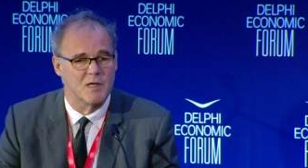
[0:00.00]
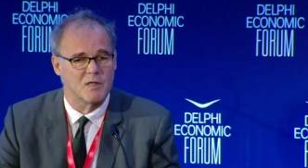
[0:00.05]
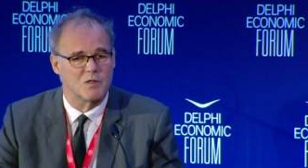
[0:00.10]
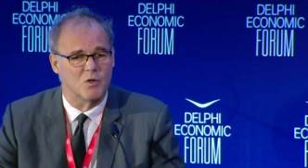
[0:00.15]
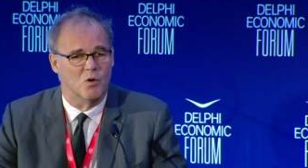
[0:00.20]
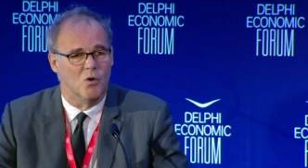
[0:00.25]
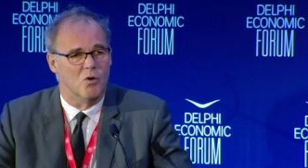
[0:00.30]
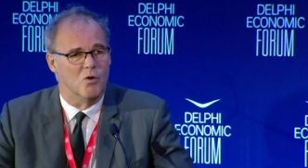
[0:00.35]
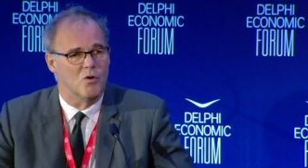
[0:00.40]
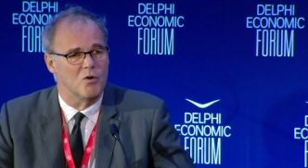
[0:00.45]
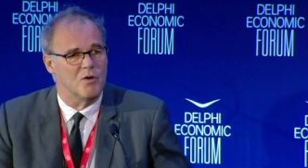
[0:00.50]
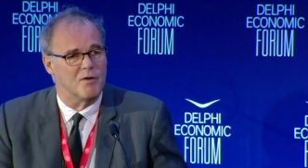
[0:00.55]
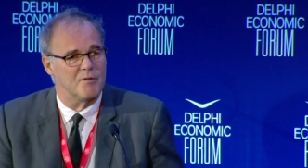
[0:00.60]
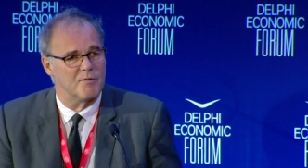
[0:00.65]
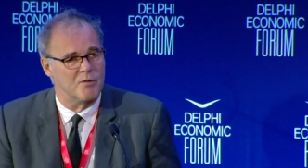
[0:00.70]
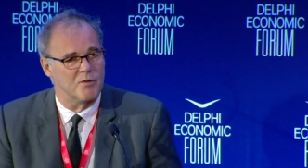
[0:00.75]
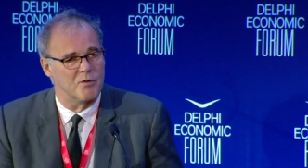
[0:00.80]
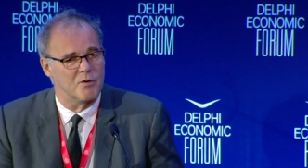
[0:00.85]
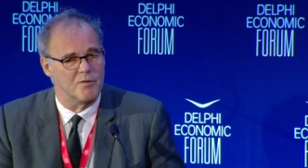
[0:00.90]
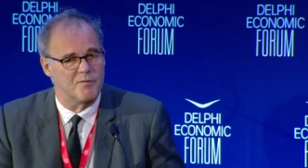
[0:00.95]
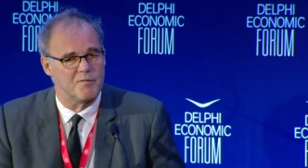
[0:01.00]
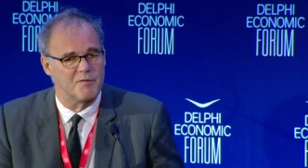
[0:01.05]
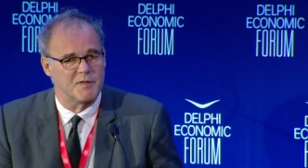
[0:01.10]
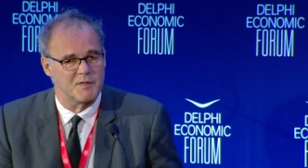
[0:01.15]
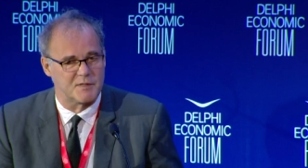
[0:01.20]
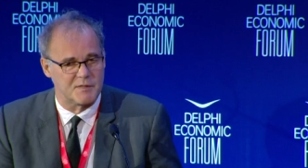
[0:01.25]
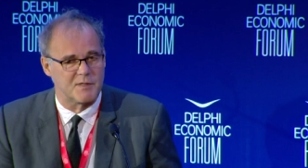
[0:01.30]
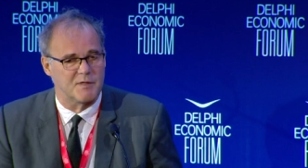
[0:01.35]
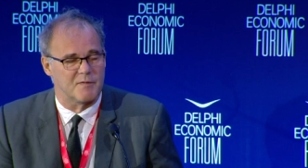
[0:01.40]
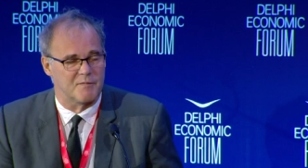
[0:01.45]
So all of, all of
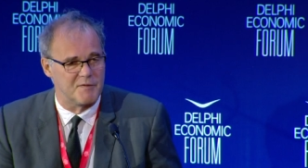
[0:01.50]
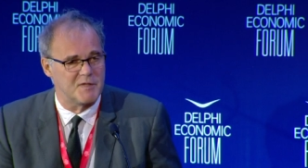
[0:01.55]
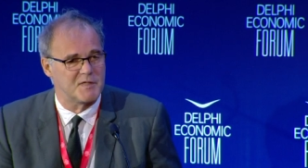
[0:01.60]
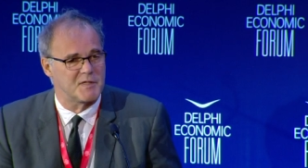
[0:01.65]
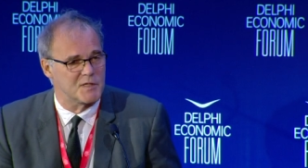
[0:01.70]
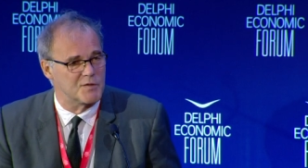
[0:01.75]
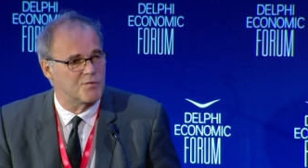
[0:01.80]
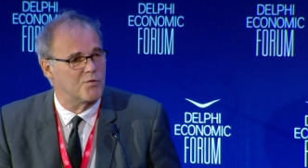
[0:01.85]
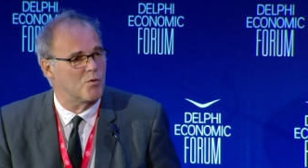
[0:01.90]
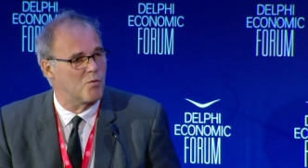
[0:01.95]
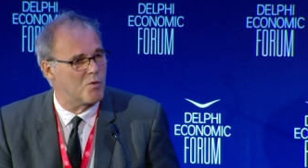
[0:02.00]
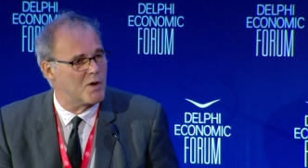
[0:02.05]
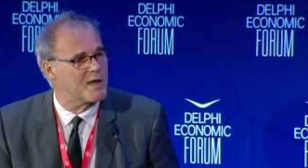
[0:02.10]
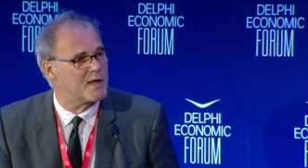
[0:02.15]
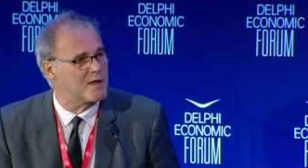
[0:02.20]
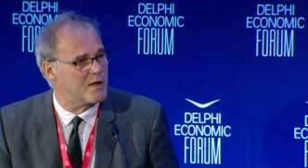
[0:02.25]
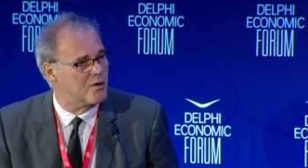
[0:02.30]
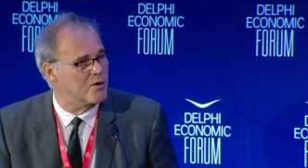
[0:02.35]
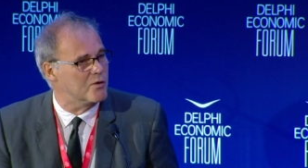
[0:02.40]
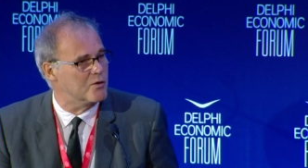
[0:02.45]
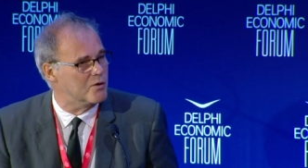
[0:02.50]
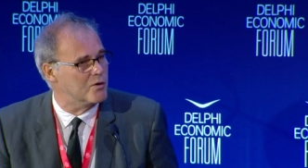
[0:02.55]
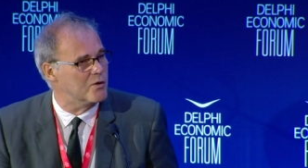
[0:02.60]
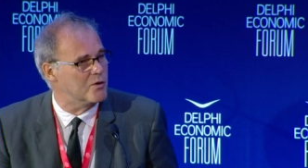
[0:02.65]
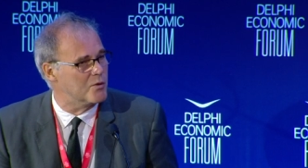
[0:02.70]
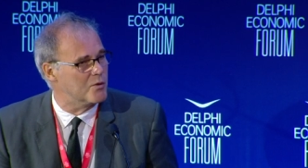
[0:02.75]
this, this is the way a, a,